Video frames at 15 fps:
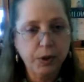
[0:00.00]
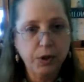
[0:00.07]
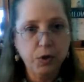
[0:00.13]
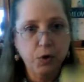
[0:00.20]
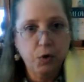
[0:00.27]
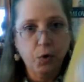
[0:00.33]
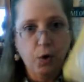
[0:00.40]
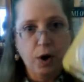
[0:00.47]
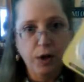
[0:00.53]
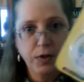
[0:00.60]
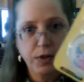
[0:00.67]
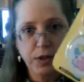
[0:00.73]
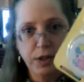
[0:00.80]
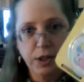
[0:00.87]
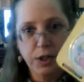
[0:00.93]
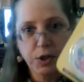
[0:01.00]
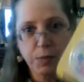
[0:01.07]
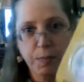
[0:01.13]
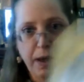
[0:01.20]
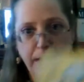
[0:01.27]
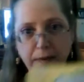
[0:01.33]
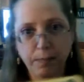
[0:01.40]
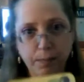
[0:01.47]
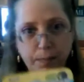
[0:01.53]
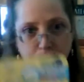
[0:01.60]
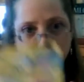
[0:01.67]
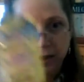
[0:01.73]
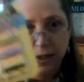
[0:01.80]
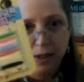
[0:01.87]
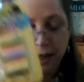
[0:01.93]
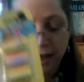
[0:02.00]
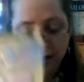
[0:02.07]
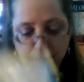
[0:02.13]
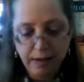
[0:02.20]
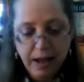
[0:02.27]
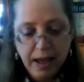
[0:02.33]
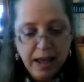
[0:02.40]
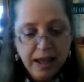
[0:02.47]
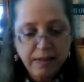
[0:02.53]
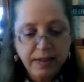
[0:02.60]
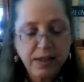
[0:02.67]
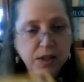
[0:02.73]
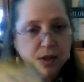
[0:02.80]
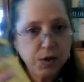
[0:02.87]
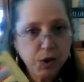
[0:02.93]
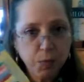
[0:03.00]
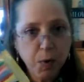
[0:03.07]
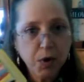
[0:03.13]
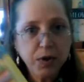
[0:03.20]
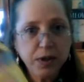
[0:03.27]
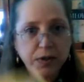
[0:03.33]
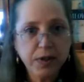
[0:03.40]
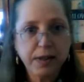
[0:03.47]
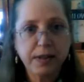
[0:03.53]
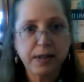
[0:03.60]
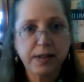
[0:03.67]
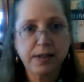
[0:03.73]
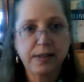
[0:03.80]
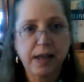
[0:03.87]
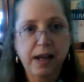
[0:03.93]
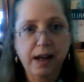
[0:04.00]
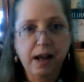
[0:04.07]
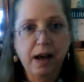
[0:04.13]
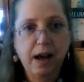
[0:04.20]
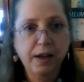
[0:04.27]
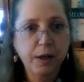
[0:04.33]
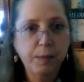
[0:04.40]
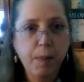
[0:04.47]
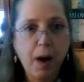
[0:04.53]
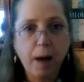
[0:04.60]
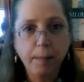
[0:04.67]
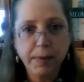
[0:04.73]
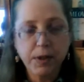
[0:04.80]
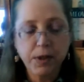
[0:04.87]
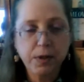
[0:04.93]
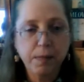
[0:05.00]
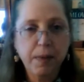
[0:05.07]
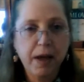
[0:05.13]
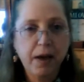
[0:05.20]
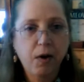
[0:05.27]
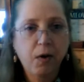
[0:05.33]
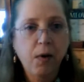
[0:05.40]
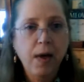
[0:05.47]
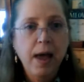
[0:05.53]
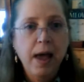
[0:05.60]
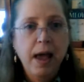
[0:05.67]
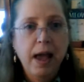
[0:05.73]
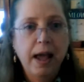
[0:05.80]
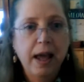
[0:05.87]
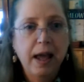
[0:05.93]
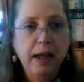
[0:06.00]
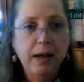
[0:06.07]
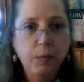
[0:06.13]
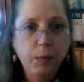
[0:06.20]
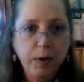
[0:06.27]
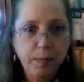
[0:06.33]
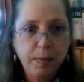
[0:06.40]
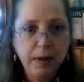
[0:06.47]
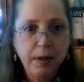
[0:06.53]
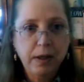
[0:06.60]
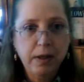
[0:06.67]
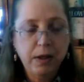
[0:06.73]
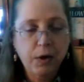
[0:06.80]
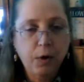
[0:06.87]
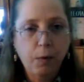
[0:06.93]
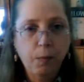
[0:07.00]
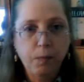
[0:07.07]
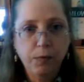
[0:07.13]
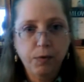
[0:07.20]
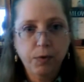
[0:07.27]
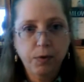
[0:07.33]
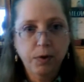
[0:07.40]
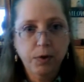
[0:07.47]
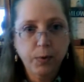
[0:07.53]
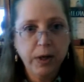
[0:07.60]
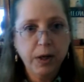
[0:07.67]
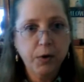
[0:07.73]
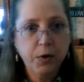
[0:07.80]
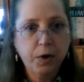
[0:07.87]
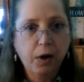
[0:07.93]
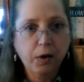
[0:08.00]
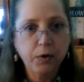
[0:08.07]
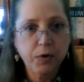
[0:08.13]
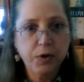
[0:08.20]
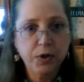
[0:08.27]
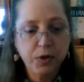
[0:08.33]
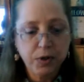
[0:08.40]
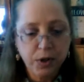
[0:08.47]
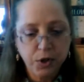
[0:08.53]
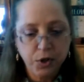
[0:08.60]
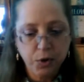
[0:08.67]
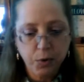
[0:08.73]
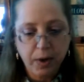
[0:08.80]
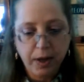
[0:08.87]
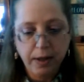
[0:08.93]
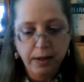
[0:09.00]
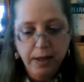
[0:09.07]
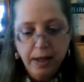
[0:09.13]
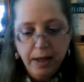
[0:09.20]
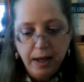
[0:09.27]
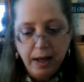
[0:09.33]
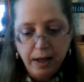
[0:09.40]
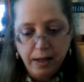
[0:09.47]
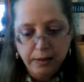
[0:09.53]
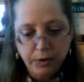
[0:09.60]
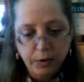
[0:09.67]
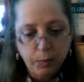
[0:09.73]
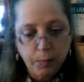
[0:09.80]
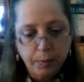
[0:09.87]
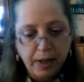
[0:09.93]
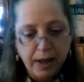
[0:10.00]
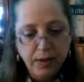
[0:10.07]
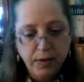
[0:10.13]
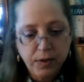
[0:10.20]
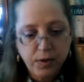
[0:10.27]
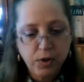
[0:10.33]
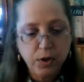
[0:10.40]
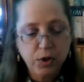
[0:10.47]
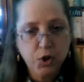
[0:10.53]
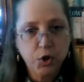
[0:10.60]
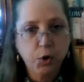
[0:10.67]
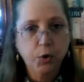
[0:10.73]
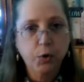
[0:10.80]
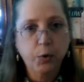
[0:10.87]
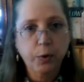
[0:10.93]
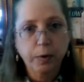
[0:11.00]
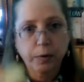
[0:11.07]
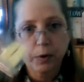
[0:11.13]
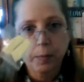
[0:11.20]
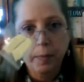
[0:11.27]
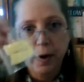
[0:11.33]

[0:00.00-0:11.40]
really cute cross stitch pet kit and things, small things like this that I could pop into the mail, and it wouldn't be, you know, $300 to send you a little Blythe shirt or a little